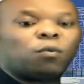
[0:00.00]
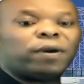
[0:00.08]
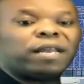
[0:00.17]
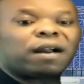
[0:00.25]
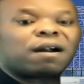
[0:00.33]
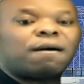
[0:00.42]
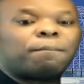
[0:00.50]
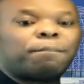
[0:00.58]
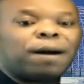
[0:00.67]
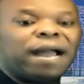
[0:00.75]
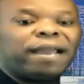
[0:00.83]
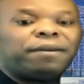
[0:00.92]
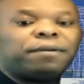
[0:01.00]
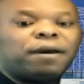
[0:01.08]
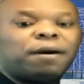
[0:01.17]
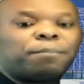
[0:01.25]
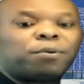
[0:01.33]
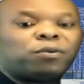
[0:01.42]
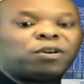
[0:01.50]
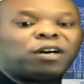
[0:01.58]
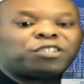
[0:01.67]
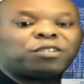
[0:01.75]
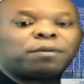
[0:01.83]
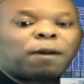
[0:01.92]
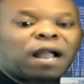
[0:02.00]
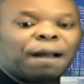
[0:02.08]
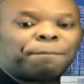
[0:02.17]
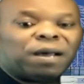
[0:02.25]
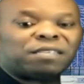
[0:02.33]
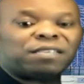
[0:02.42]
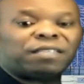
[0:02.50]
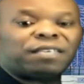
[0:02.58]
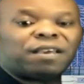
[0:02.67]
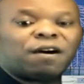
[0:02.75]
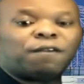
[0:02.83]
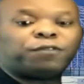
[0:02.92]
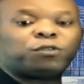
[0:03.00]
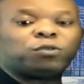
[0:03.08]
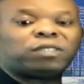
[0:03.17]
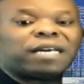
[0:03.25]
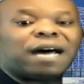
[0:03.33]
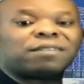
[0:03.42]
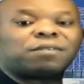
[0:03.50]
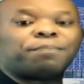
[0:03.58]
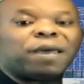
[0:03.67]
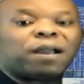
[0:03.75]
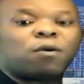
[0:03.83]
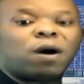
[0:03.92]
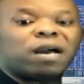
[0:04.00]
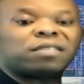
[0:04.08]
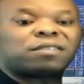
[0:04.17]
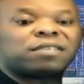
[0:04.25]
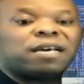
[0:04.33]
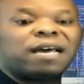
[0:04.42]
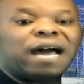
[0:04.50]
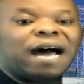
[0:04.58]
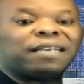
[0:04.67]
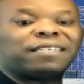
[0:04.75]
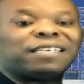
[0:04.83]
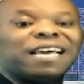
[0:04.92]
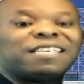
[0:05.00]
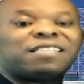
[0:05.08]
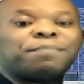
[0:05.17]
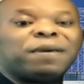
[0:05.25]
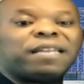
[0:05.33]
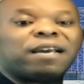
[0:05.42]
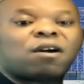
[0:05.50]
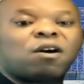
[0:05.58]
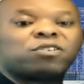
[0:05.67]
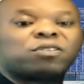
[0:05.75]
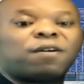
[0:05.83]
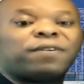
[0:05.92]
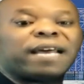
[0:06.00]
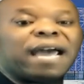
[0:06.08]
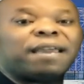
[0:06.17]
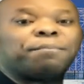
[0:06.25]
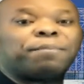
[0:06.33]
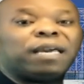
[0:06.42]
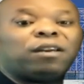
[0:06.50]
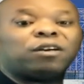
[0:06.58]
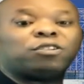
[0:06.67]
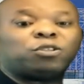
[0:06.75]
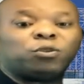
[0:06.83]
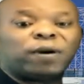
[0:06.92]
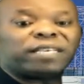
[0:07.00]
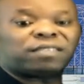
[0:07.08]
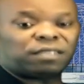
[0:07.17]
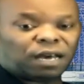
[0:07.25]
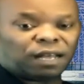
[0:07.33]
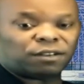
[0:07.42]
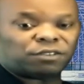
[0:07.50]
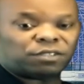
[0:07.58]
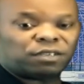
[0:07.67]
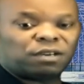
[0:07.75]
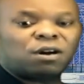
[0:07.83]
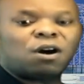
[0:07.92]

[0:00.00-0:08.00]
with a combined production capacity of 2,000 megawatts at an estimated cost of $9 billion US.